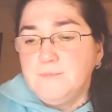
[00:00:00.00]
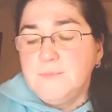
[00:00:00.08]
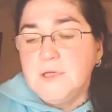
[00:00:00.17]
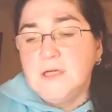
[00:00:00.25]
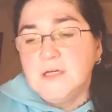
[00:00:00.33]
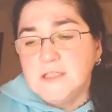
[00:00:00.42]

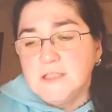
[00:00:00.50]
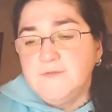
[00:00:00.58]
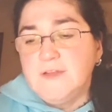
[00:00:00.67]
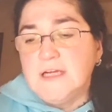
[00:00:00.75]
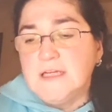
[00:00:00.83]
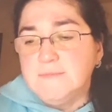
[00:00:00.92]
because of
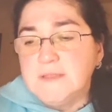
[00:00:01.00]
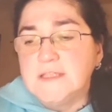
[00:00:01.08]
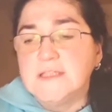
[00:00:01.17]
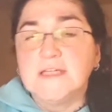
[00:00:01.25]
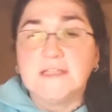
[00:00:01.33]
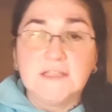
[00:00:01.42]
the
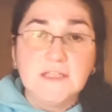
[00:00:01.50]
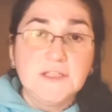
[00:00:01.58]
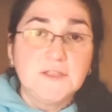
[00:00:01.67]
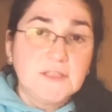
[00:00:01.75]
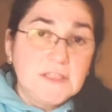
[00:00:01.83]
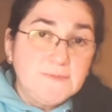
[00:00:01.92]
limited
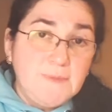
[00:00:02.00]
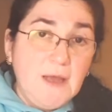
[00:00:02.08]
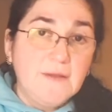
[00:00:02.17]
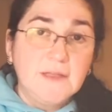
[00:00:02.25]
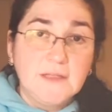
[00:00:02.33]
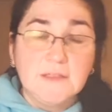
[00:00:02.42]
attention
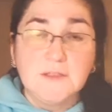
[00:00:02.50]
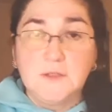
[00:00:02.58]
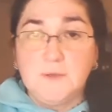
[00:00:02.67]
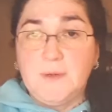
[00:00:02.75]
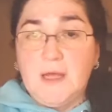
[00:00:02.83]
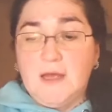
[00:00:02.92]
span that this
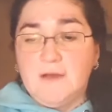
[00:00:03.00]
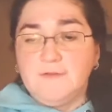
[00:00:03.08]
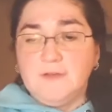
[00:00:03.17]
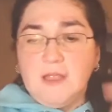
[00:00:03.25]
group have.